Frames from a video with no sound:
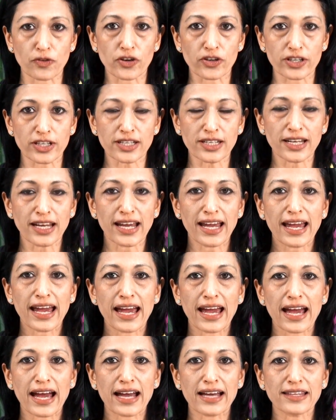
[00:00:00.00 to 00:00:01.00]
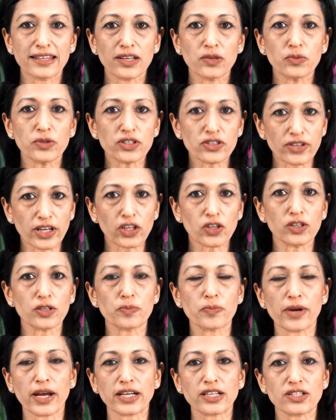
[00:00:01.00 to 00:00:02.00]
for it. And then with a
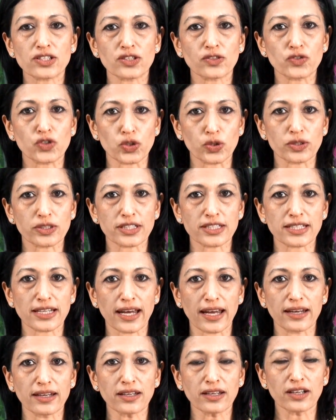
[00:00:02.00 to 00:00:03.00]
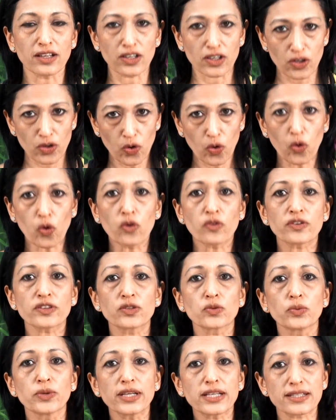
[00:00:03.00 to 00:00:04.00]
regular practice of shoulder stand over
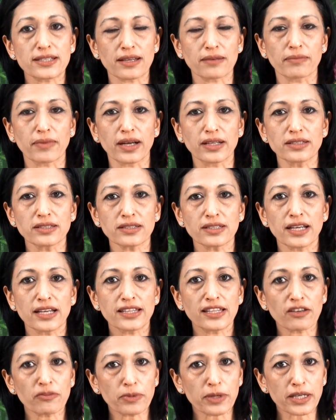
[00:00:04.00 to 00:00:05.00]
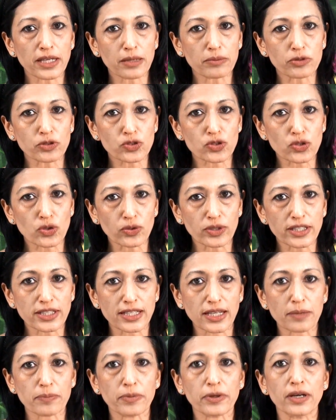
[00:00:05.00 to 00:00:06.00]
the weeks and months, they've been able to slowly
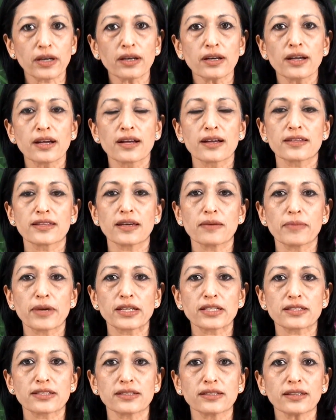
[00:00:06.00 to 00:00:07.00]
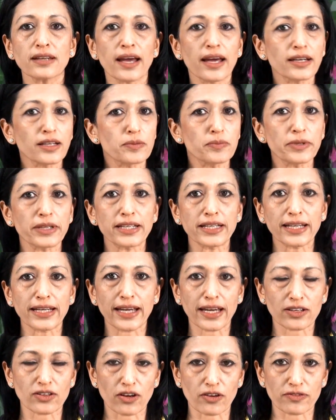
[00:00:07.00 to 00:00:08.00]
taper their medicine and completely
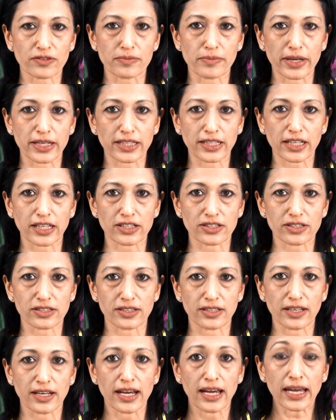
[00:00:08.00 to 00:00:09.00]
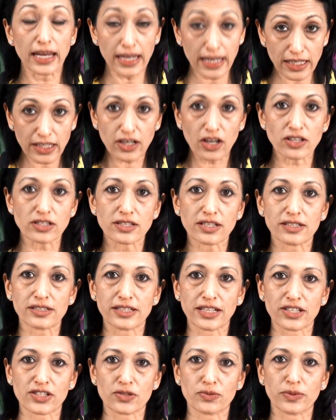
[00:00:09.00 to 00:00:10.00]
get off the medication. In
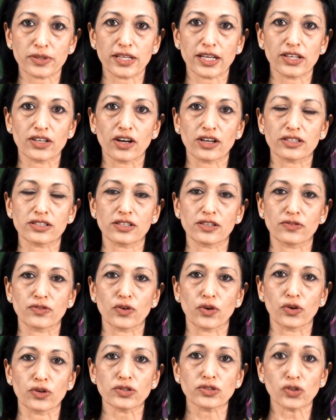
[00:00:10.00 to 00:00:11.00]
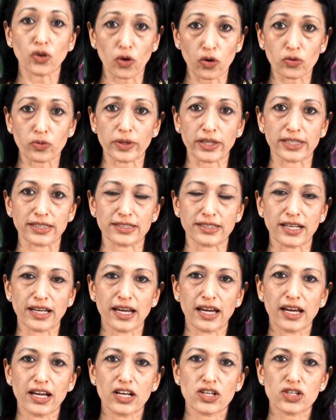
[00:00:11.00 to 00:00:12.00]
consultation with their doctor, of course, always.
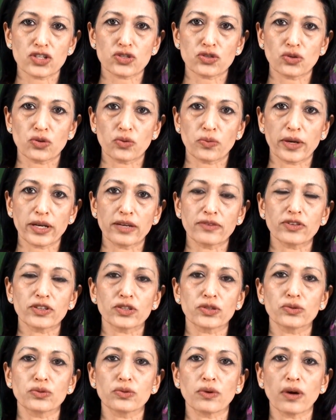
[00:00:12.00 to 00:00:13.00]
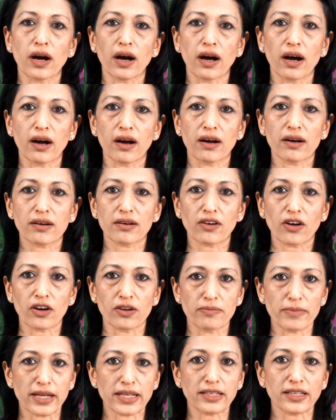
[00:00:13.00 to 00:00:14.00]
So whenever you are
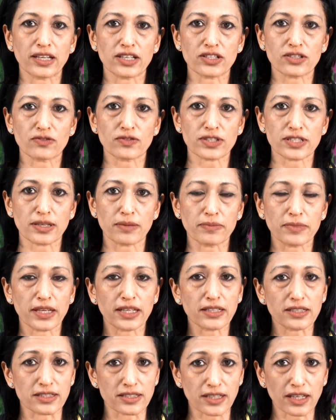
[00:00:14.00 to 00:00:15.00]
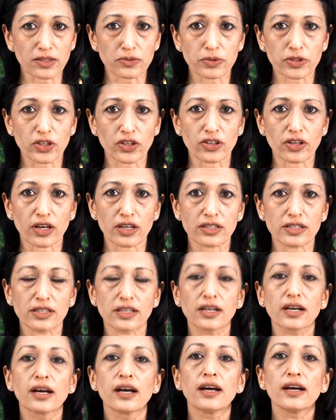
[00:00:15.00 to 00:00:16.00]
on medication for something, consult with your
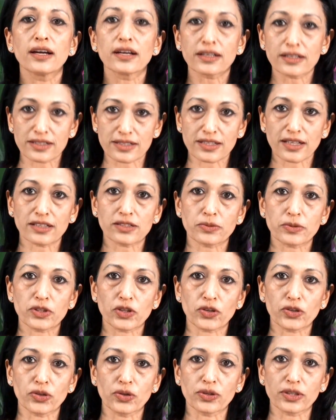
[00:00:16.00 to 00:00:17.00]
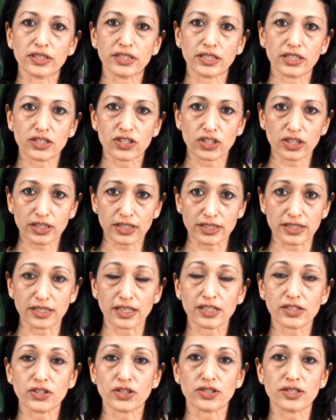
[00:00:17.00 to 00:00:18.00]
doctor, consult with your yoga teacher,
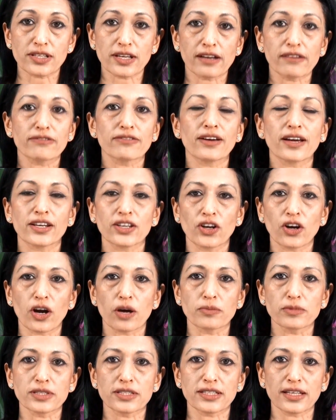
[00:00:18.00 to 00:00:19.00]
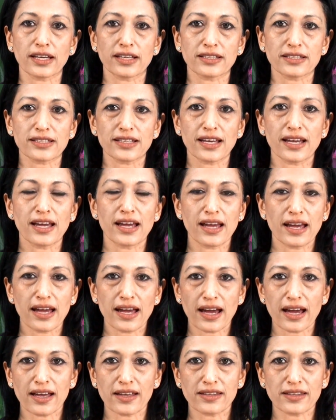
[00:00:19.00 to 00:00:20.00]
consult yourself and your common sense,
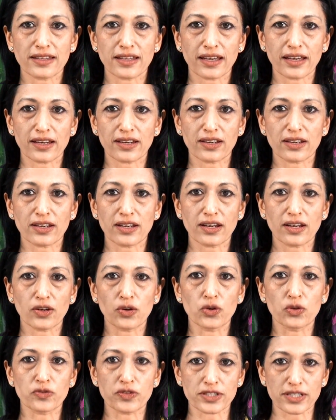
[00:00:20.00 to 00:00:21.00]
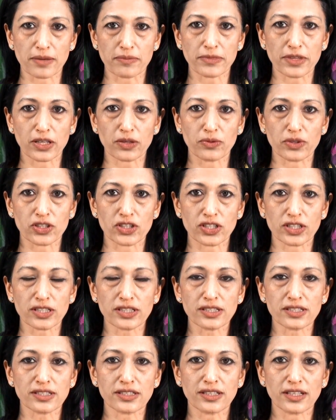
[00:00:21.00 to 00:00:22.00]
and then go for something which
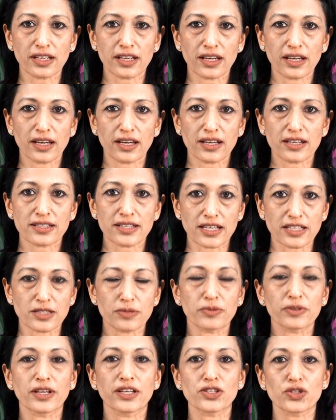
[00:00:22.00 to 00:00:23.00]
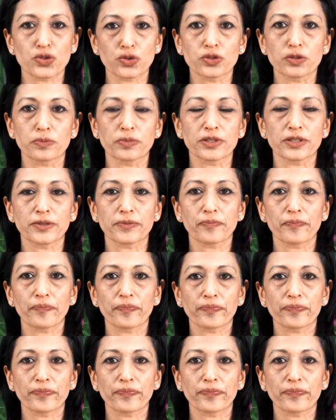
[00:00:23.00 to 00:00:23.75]
is sensible and suitable.